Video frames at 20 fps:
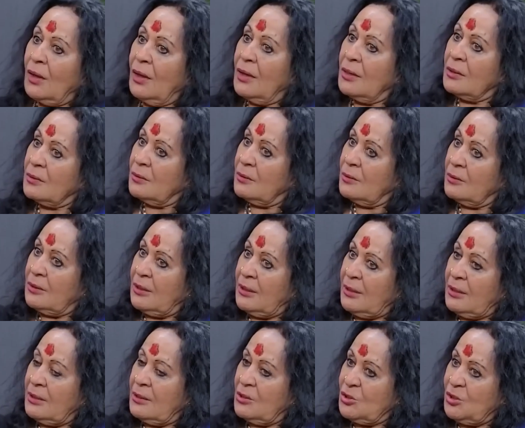and
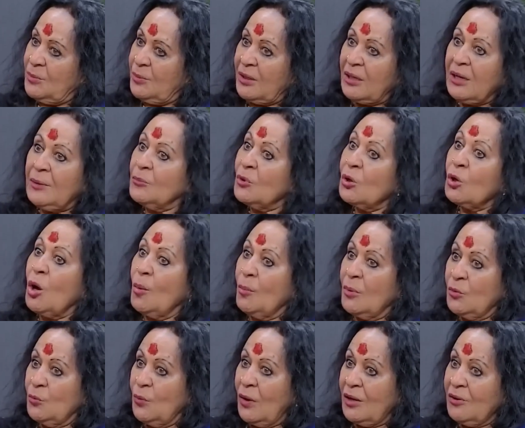she became the
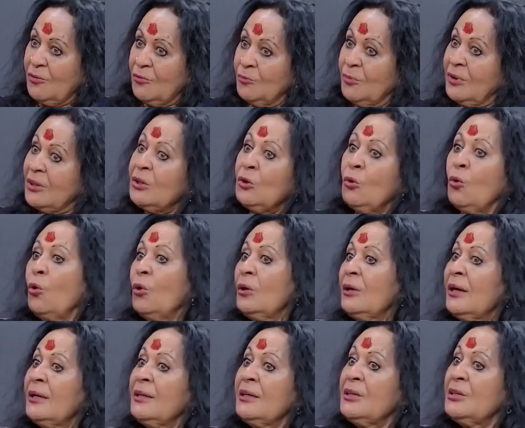common wife. But they all
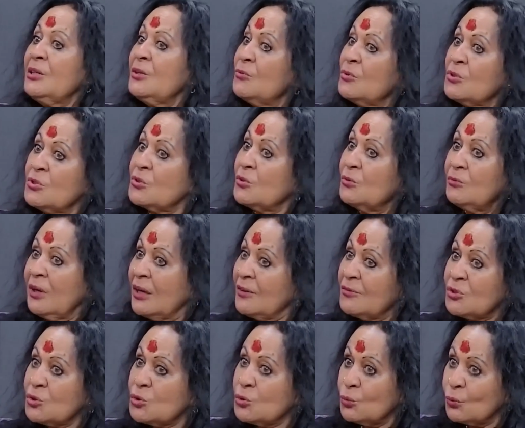had individual
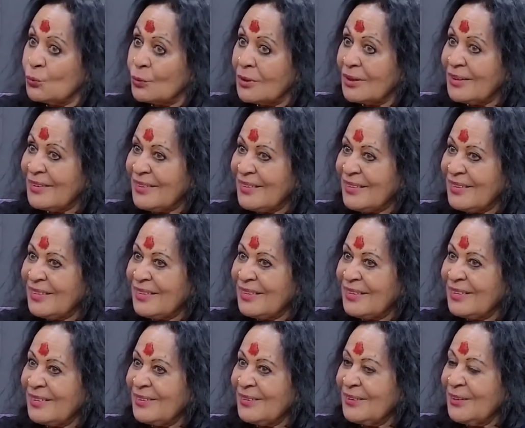wives too.
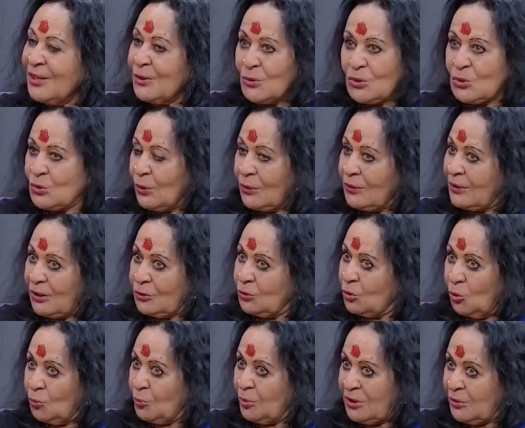It was not that
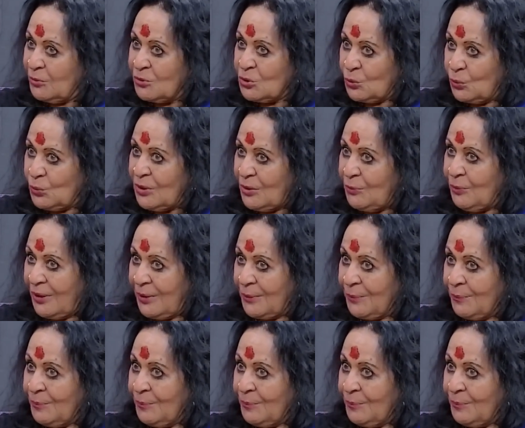Draupadi was the only one.